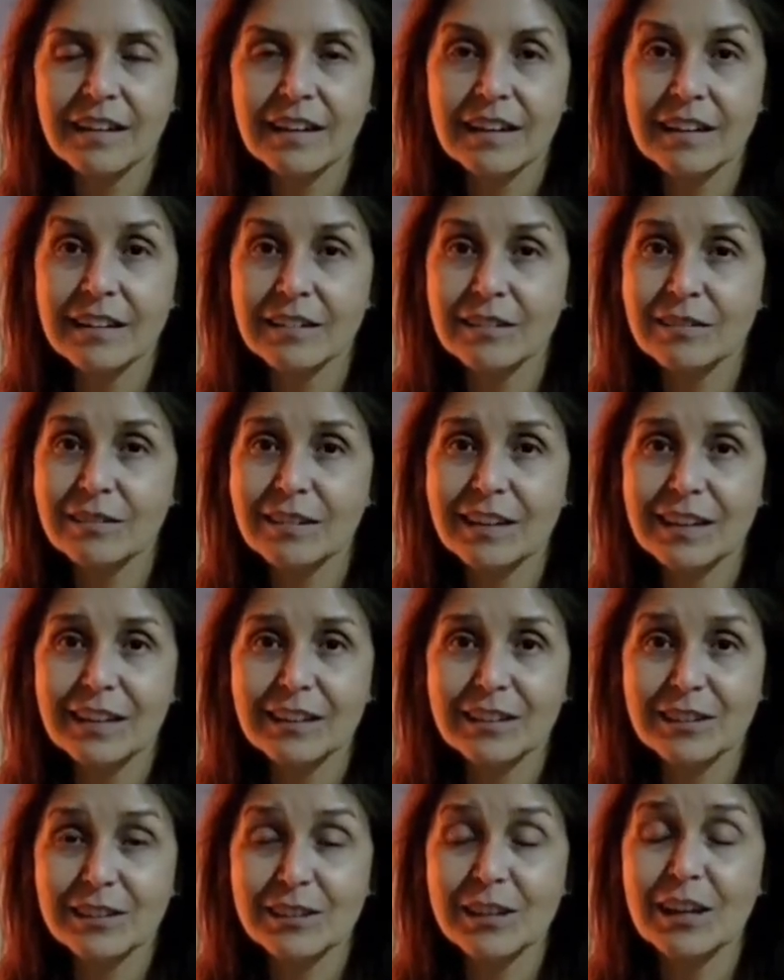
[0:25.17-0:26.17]

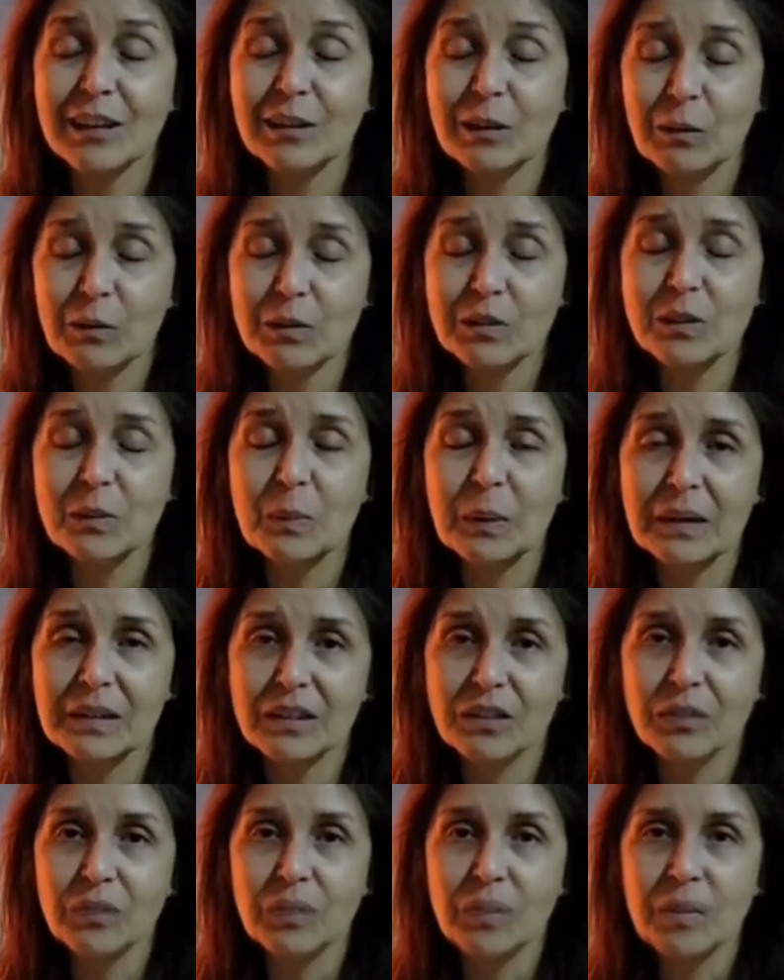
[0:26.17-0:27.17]
I noticed a big
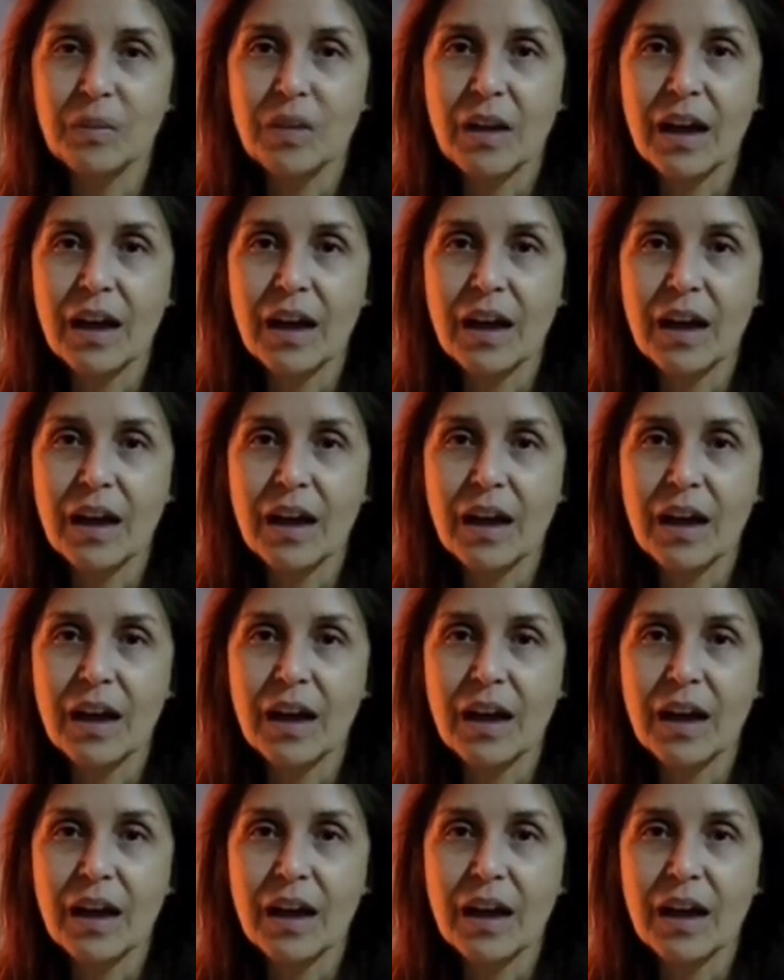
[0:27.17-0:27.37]
difference.